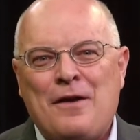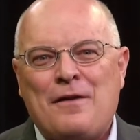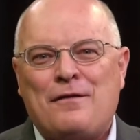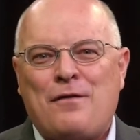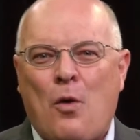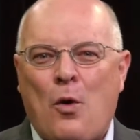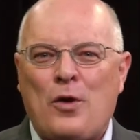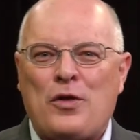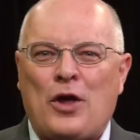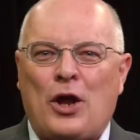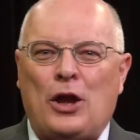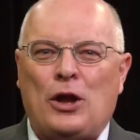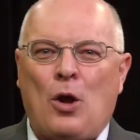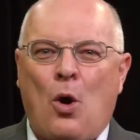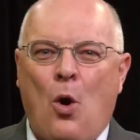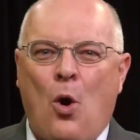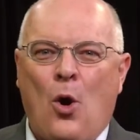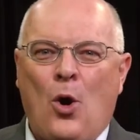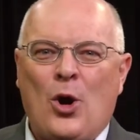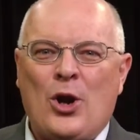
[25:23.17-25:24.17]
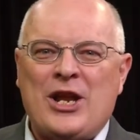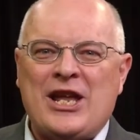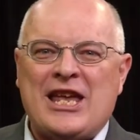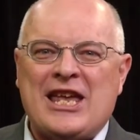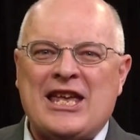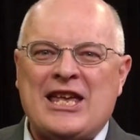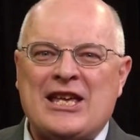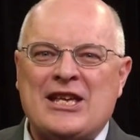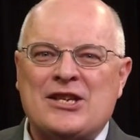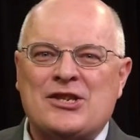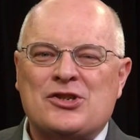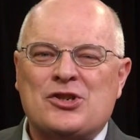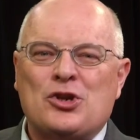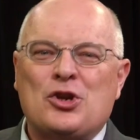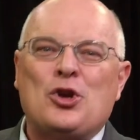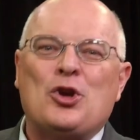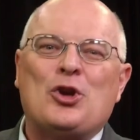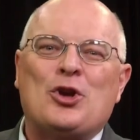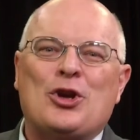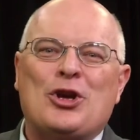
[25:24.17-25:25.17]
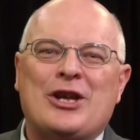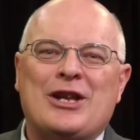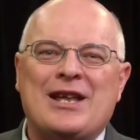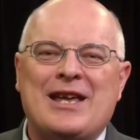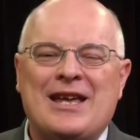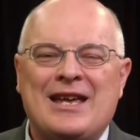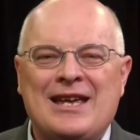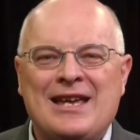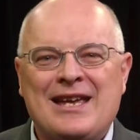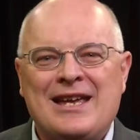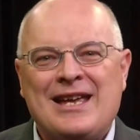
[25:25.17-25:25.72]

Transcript: For the Lord is good,